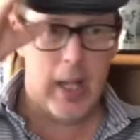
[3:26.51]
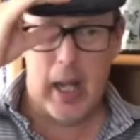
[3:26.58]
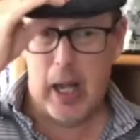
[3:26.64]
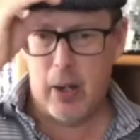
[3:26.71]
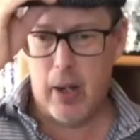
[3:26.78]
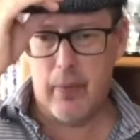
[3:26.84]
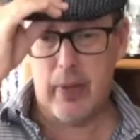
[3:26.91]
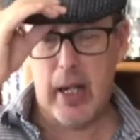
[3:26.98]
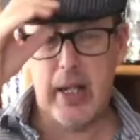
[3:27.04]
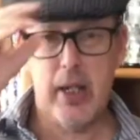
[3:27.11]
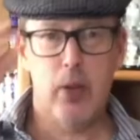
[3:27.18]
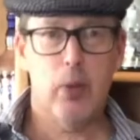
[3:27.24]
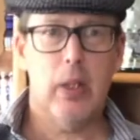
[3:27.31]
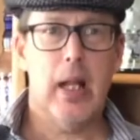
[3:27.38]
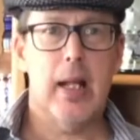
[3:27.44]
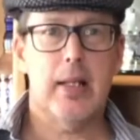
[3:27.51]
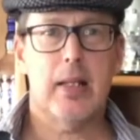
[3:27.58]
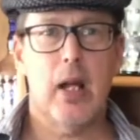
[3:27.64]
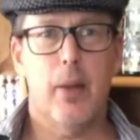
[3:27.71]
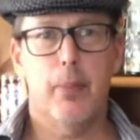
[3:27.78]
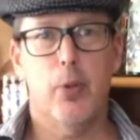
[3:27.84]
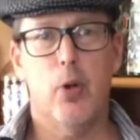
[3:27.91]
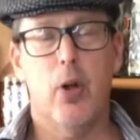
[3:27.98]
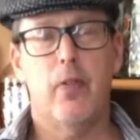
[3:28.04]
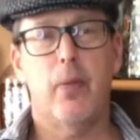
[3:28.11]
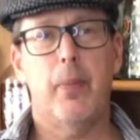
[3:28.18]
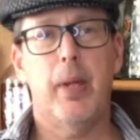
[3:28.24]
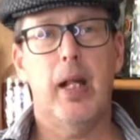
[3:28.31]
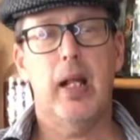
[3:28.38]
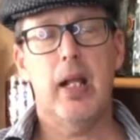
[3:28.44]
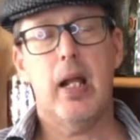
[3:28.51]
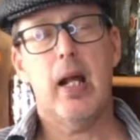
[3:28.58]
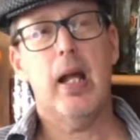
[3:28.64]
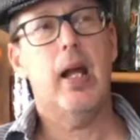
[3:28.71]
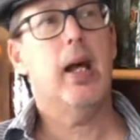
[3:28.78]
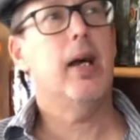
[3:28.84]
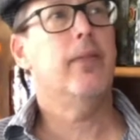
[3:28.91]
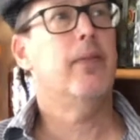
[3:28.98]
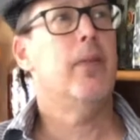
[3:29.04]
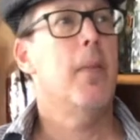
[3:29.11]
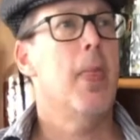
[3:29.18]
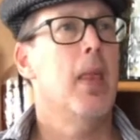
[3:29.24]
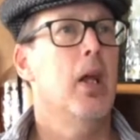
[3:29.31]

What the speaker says: However, I didn't realize how poor of a palate I have.